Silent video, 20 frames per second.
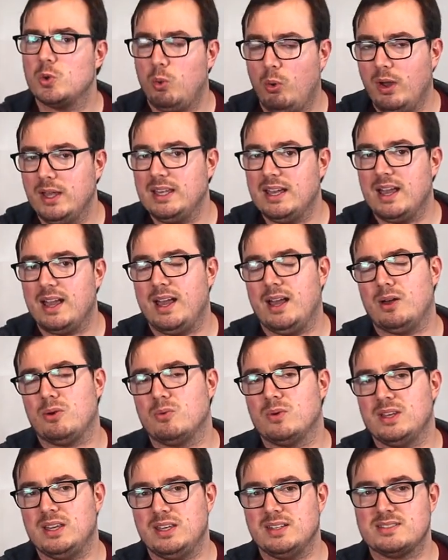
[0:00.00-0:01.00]
quite
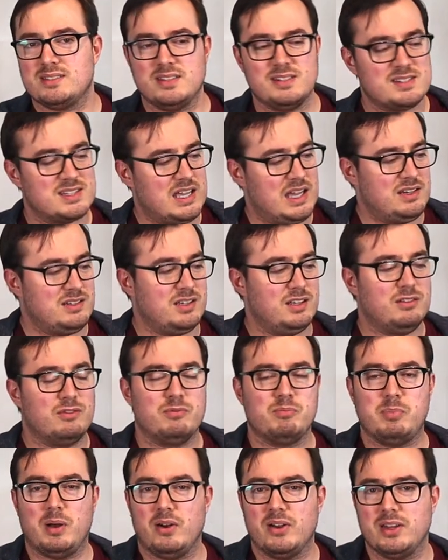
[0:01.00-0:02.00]
how it's
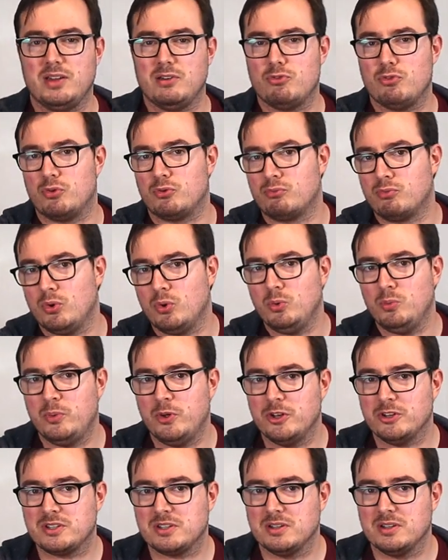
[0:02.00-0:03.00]
intended by the
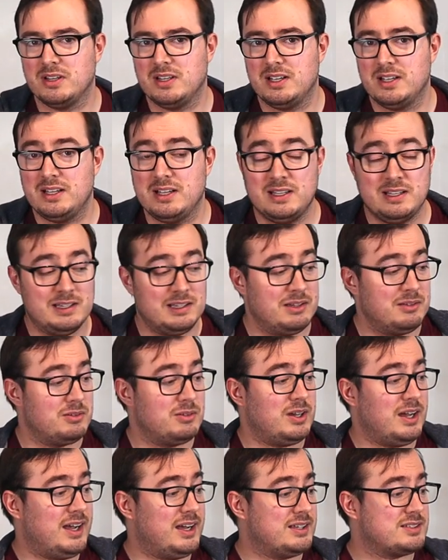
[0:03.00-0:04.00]
rulebook,
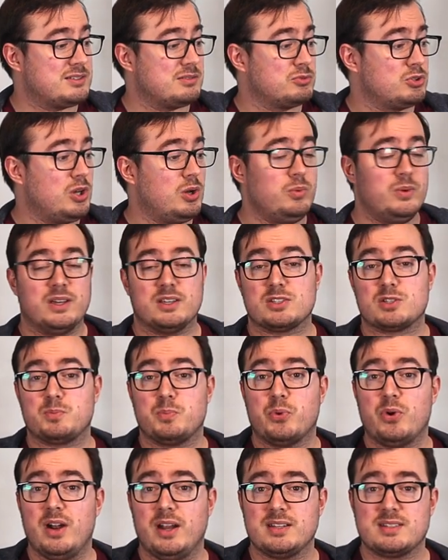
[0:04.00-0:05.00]
as Colt
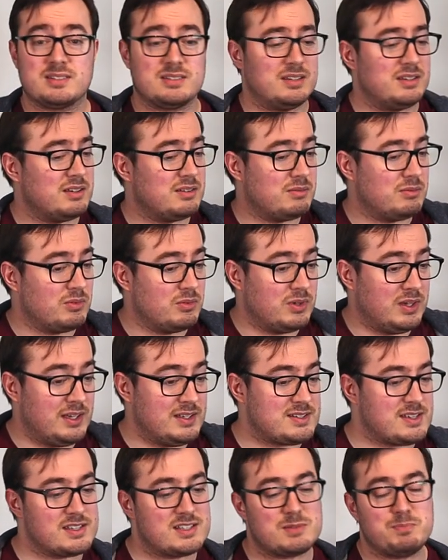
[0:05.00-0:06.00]
Express
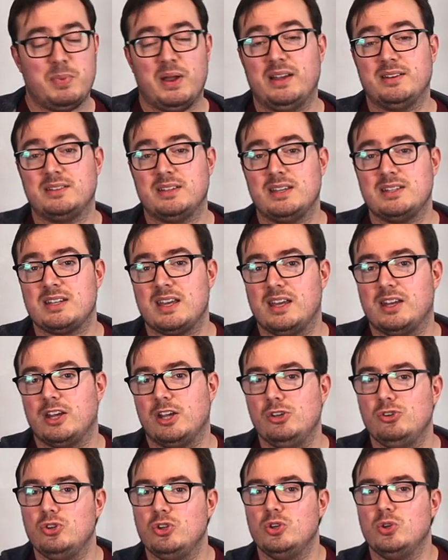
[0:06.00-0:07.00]
is expanded in
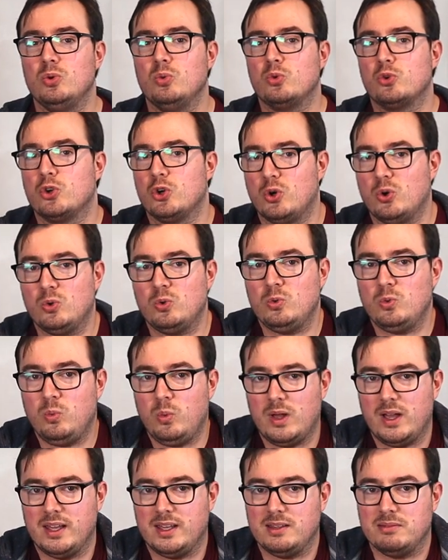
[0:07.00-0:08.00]
a new, cool
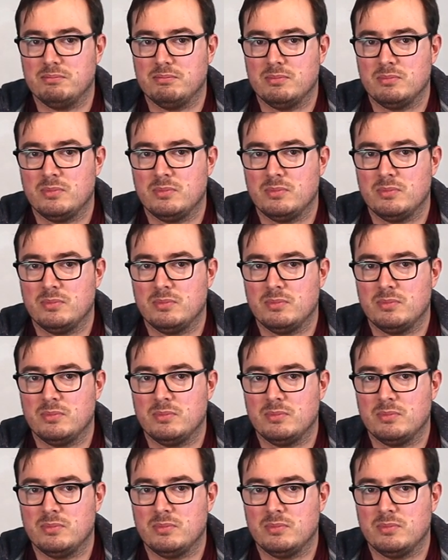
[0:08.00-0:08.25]
way.